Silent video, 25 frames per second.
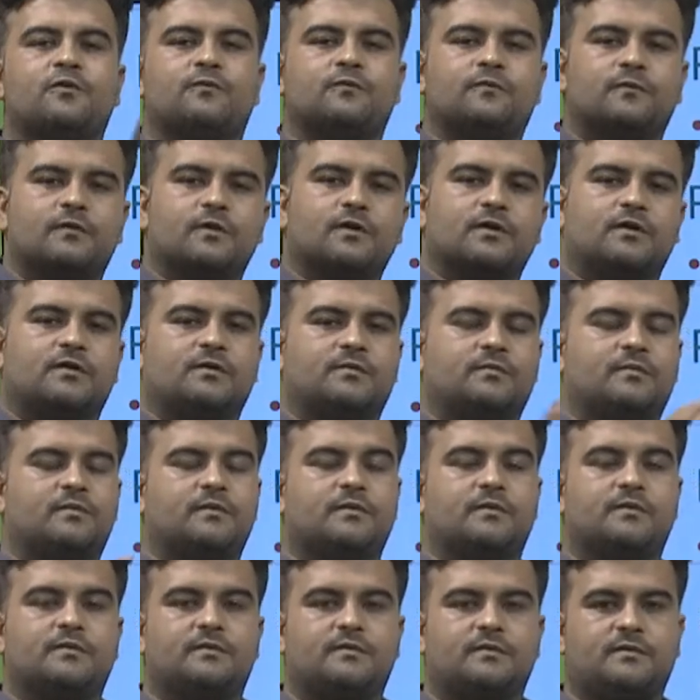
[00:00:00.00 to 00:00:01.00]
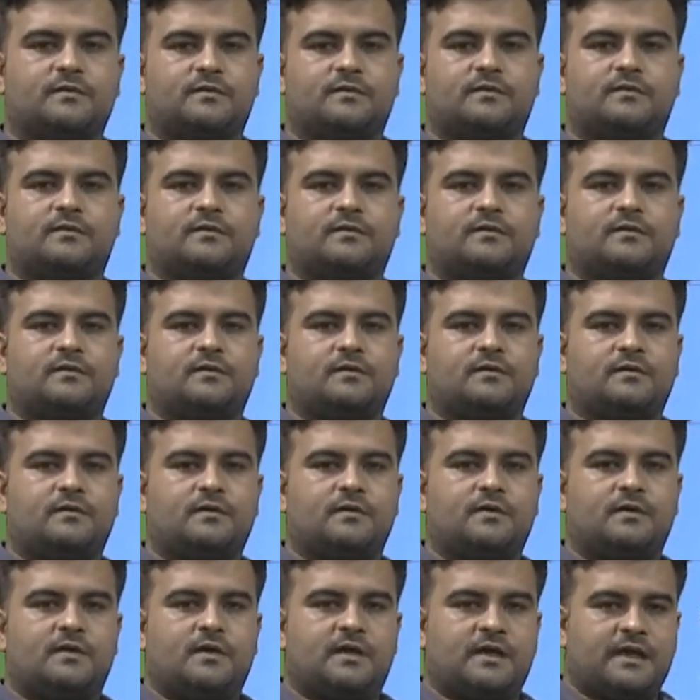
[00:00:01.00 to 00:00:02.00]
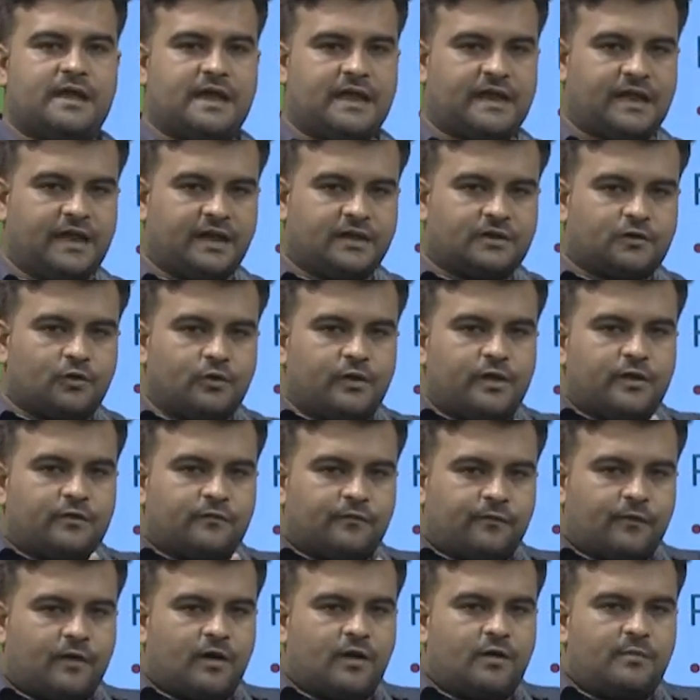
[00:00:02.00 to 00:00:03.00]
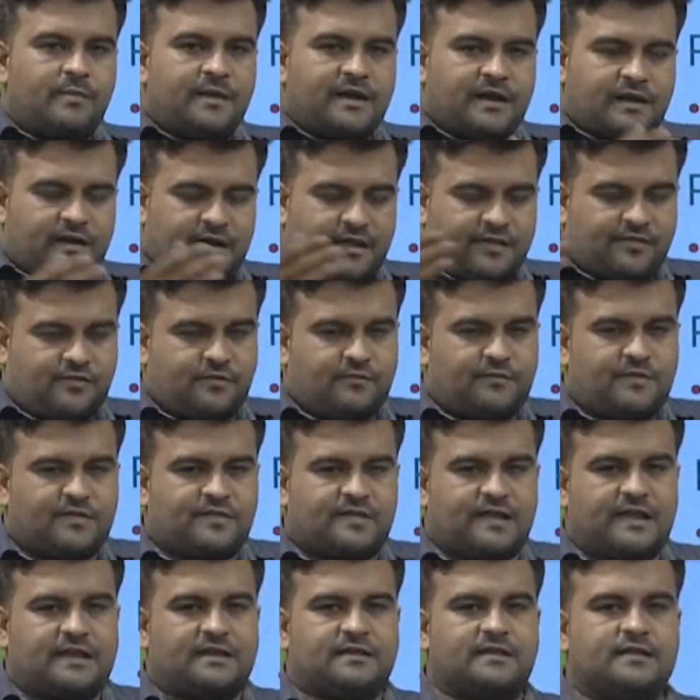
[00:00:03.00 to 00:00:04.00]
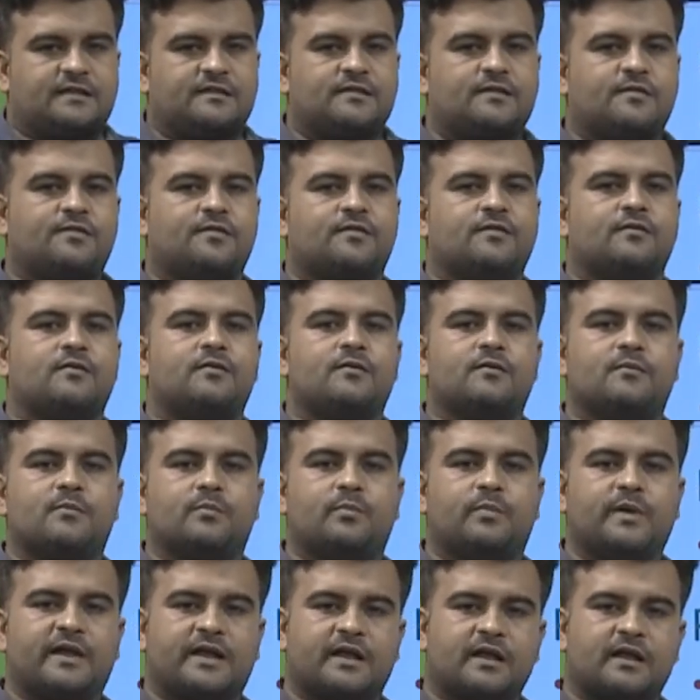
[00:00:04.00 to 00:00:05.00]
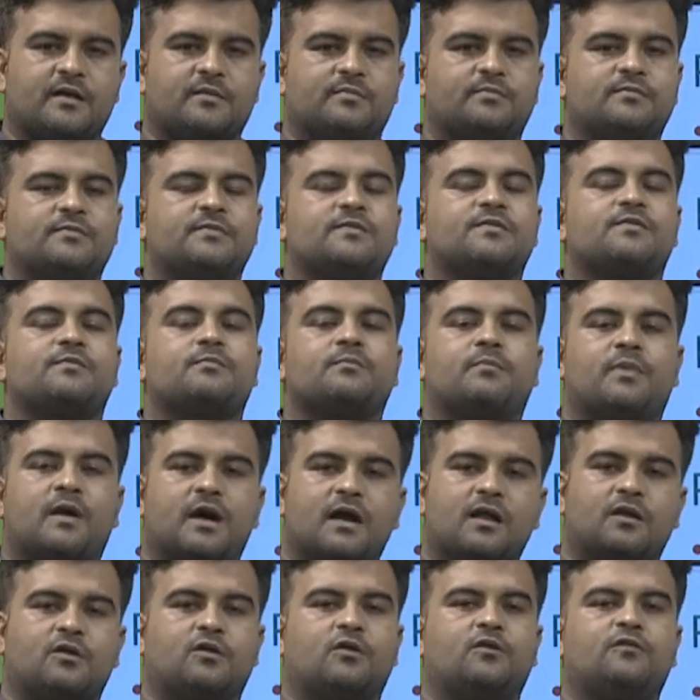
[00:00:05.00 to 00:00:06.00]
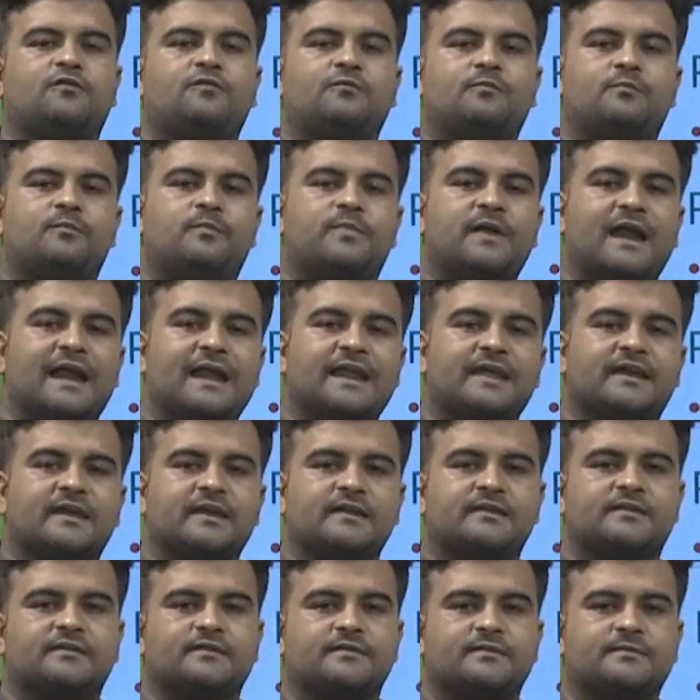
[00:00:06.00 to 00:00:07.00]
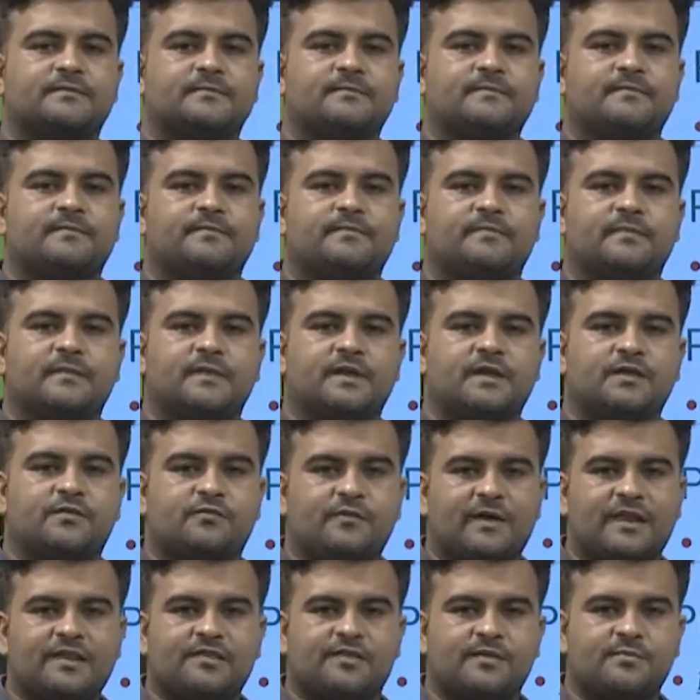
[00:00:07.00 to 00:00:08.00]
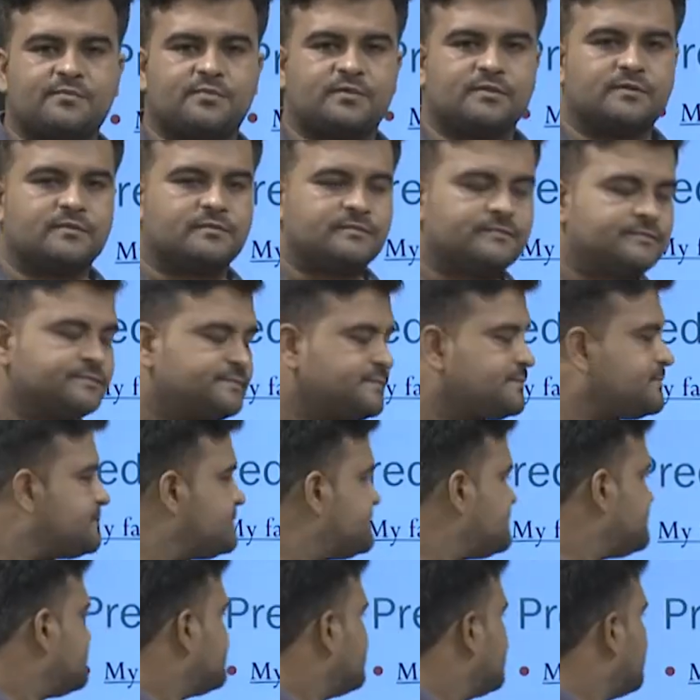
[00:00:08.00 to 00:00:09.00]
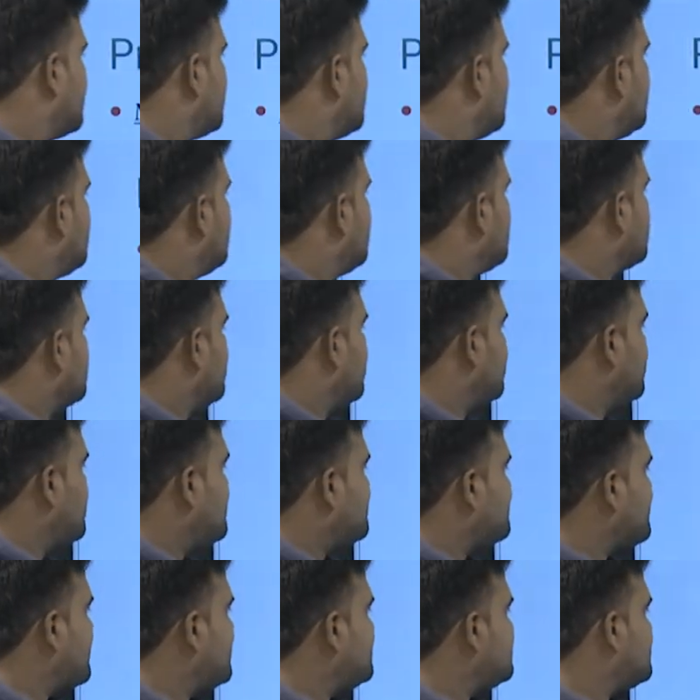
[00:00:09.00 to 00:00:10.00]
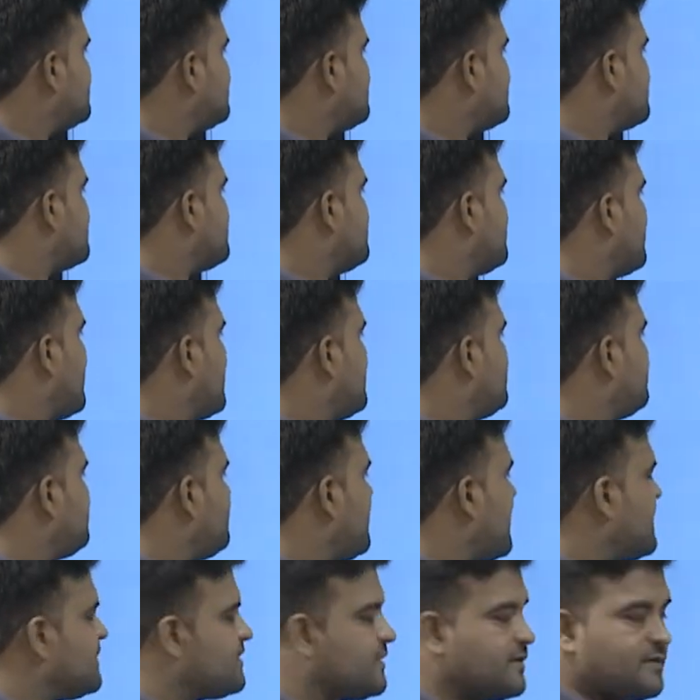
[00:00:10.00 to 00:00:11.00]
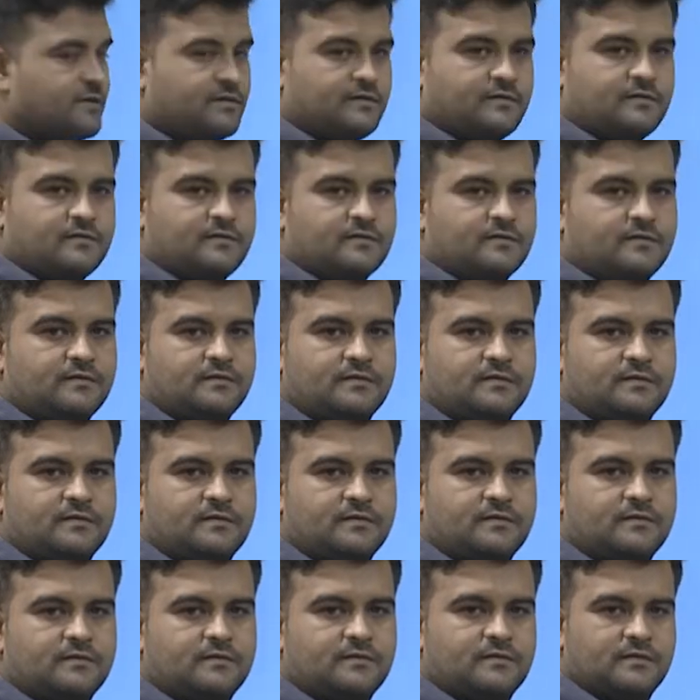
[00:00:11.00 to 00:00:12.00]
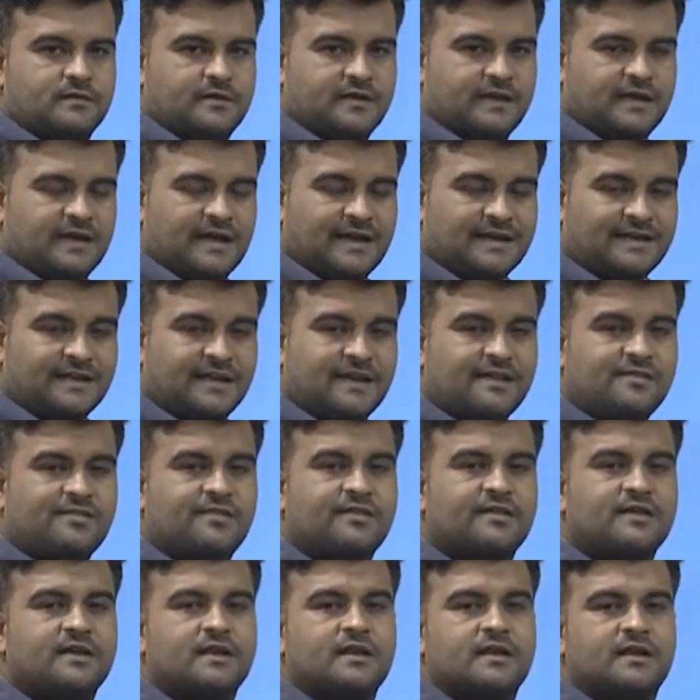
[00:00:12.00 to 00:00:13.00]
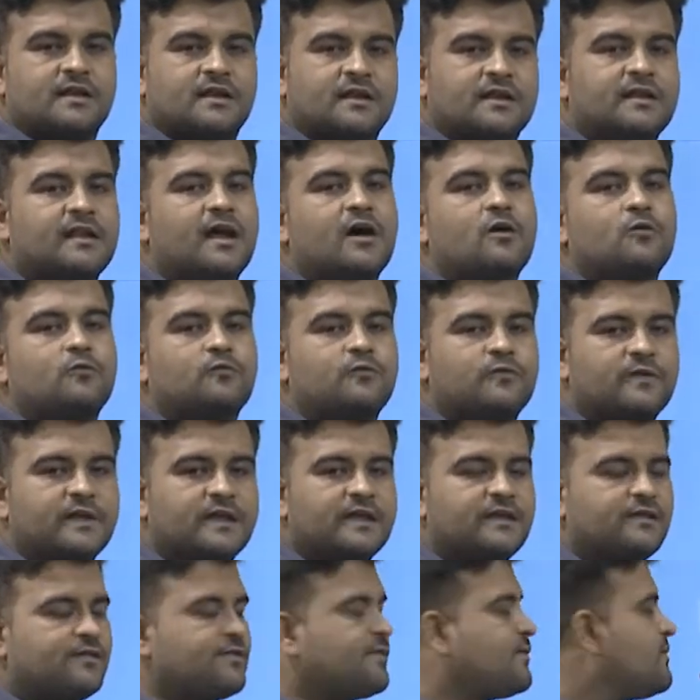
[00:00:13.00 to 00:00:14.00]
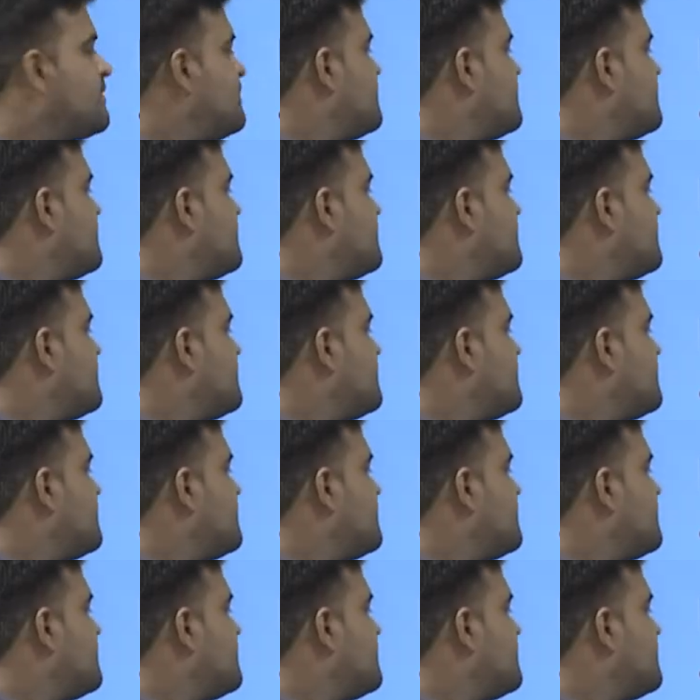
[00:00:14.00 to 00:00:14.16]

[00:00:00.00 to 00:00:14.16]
verb, including verb and rest of the sentence, becomes part of predicate. It is very simple. So, in this sentence, my father, it is noun phrase.